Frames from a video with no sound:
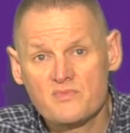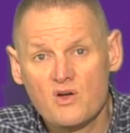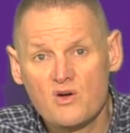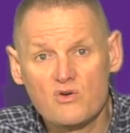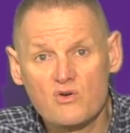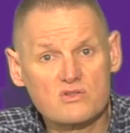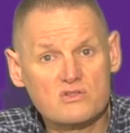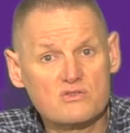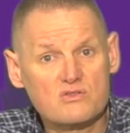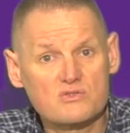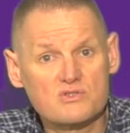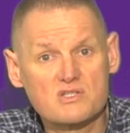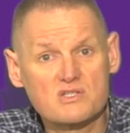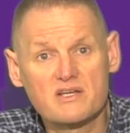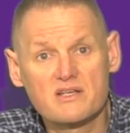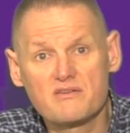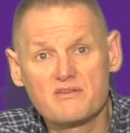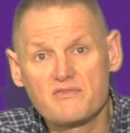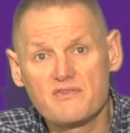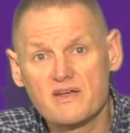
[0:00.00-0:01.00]
Also,
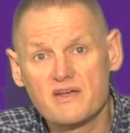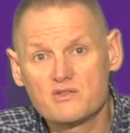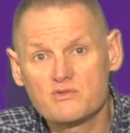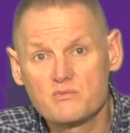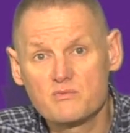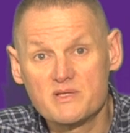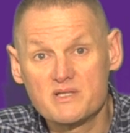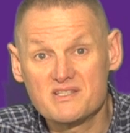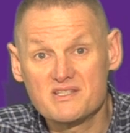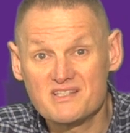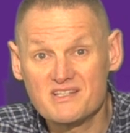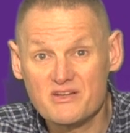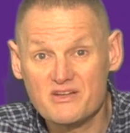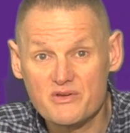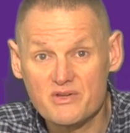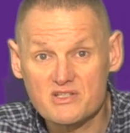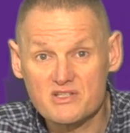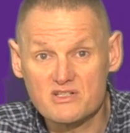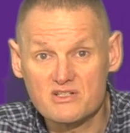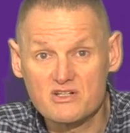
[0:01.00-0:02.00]
side effects would be
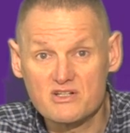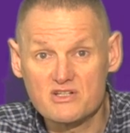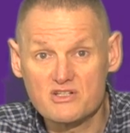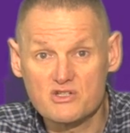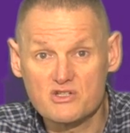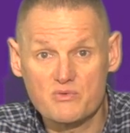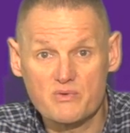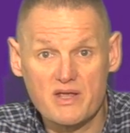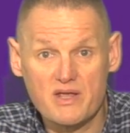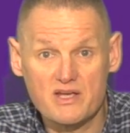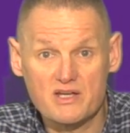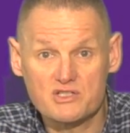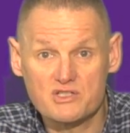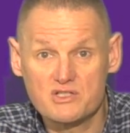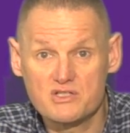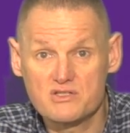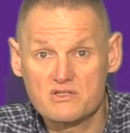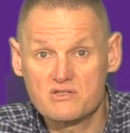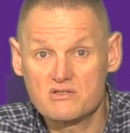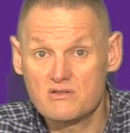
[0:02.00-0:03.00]
serious allergic
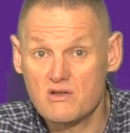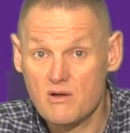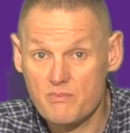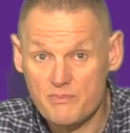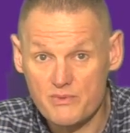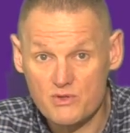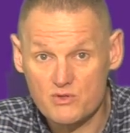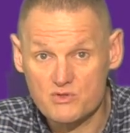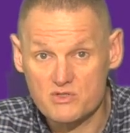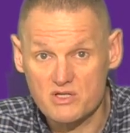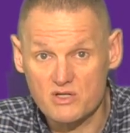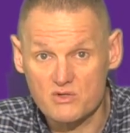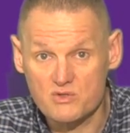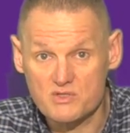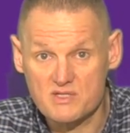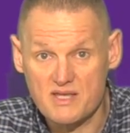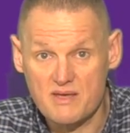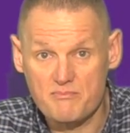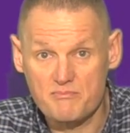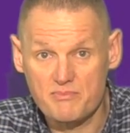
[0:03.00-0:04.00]
reactions. Stop using
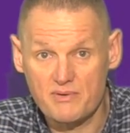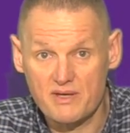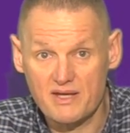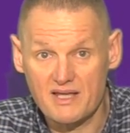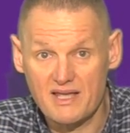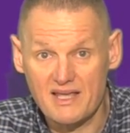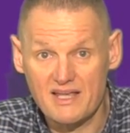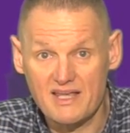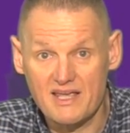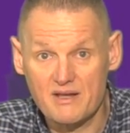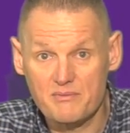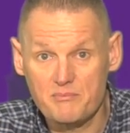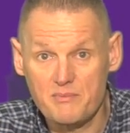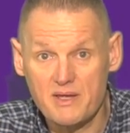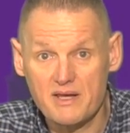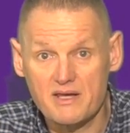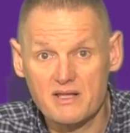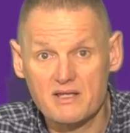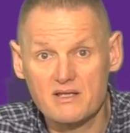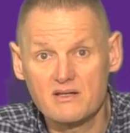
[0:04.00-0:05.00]
Ozempic and get
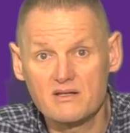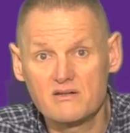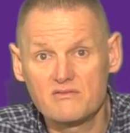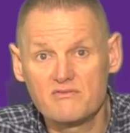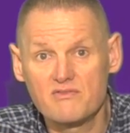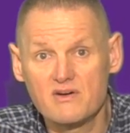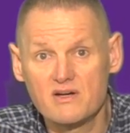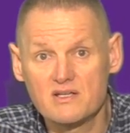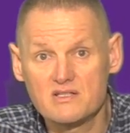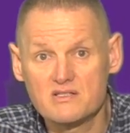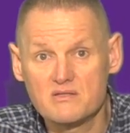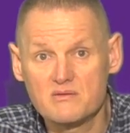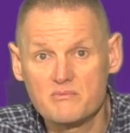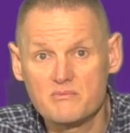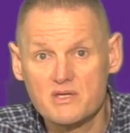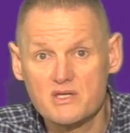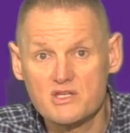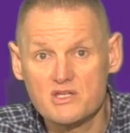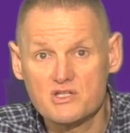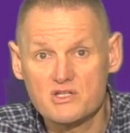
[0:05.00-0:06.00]
medical advice
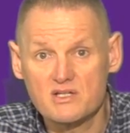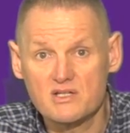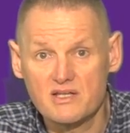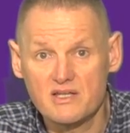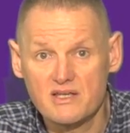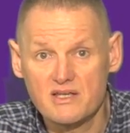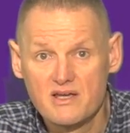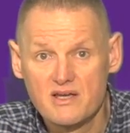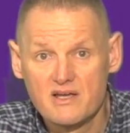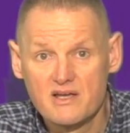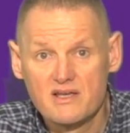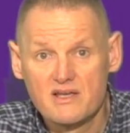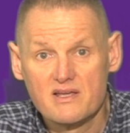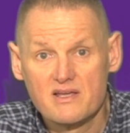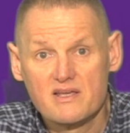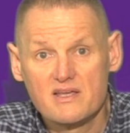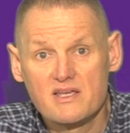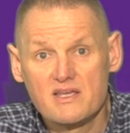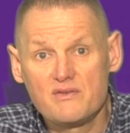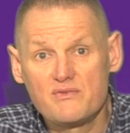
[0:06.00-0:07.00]
immediately
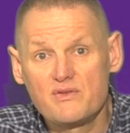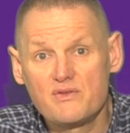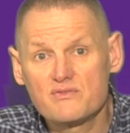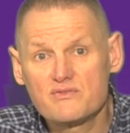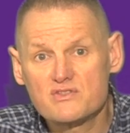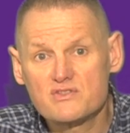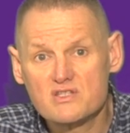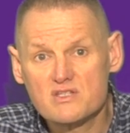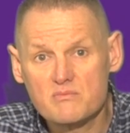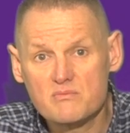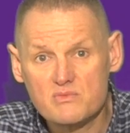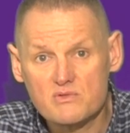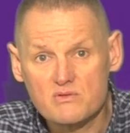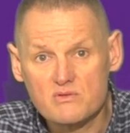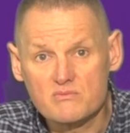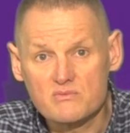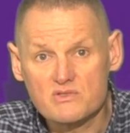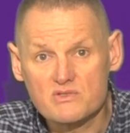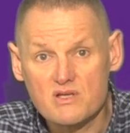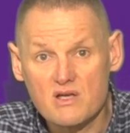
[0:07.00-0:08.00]
if you have
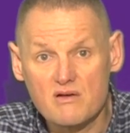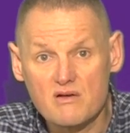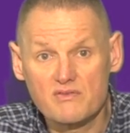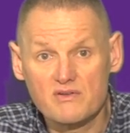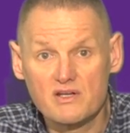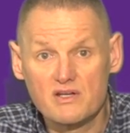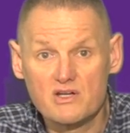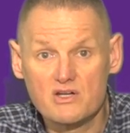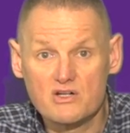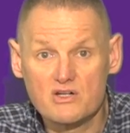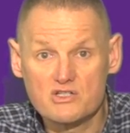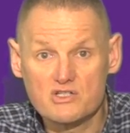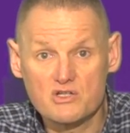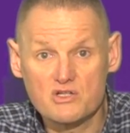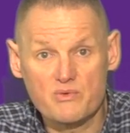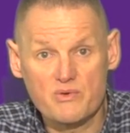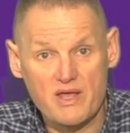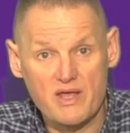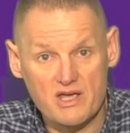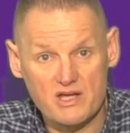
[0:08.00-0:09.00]
symptoms of an
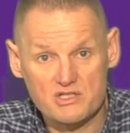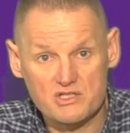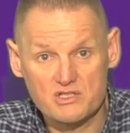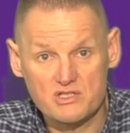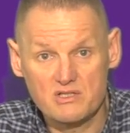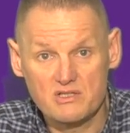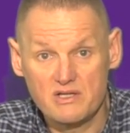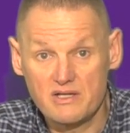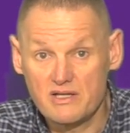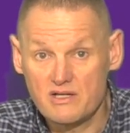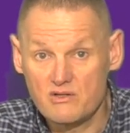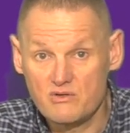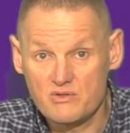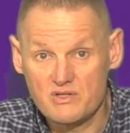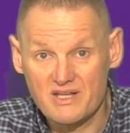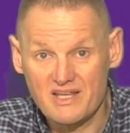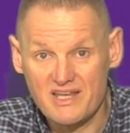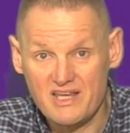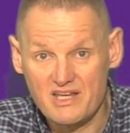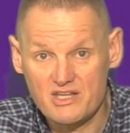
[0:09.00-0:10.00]
allergic reaction,
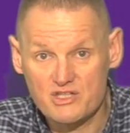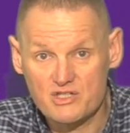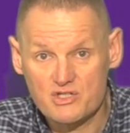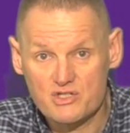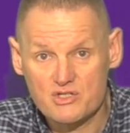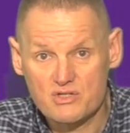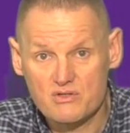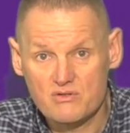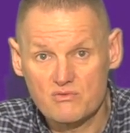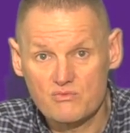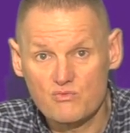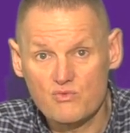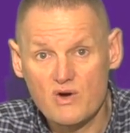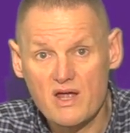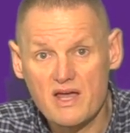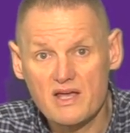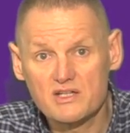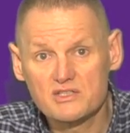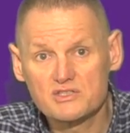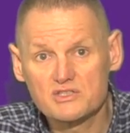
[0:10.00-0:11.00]
including itch,
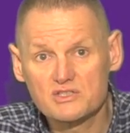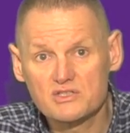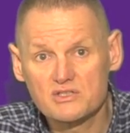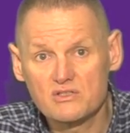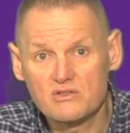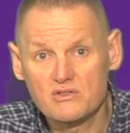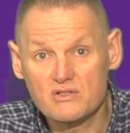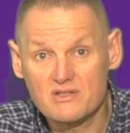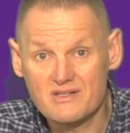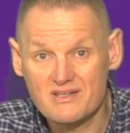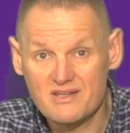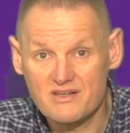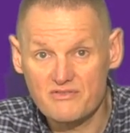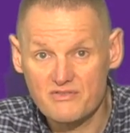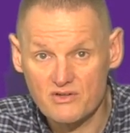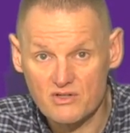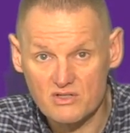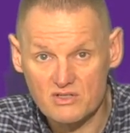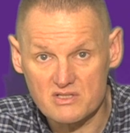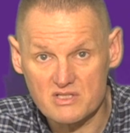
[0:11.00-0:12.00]
rash, or
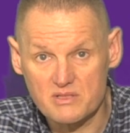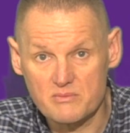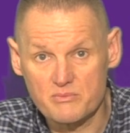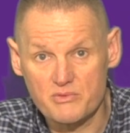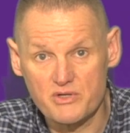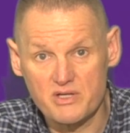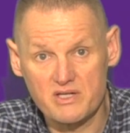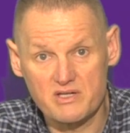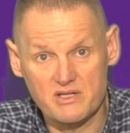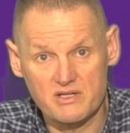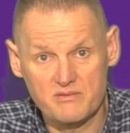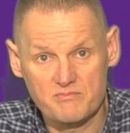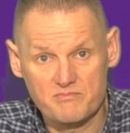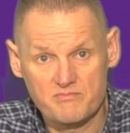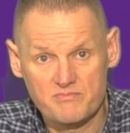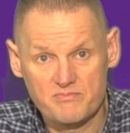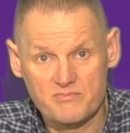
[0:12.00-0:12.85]
difficulty breathing.